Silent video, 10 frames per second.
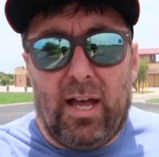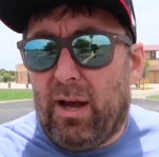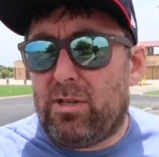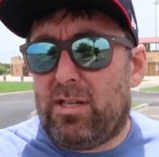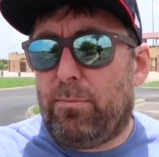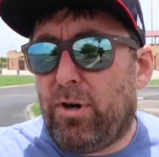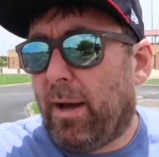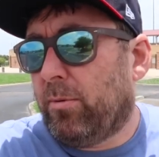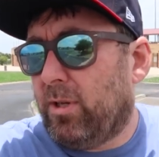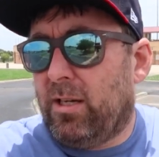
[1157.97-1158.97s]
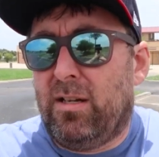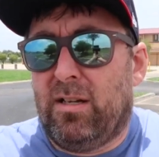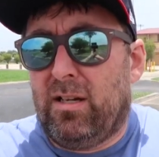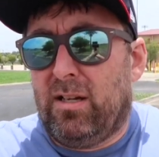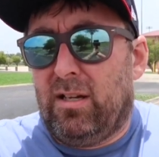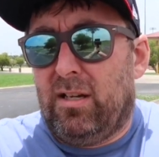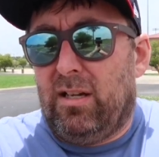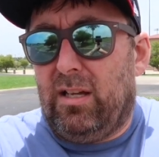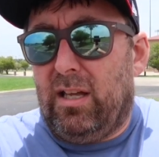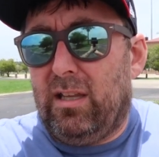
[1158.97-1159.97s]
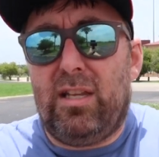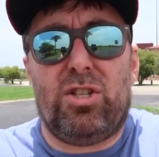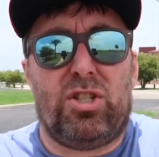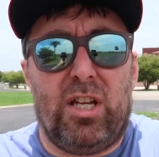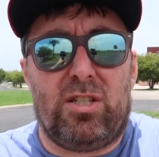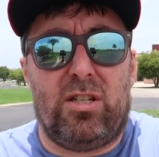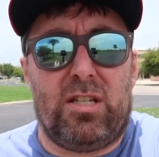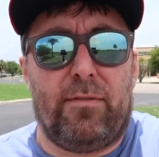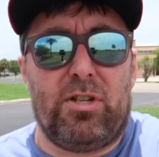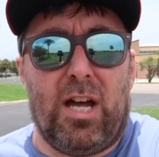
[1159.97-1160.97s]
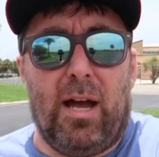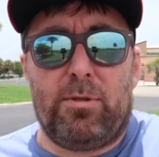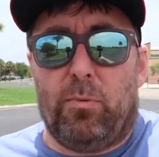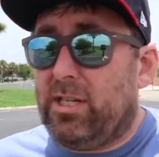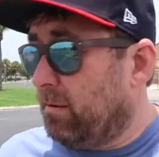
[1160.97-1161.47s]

I would say probably at least six to seven times a week.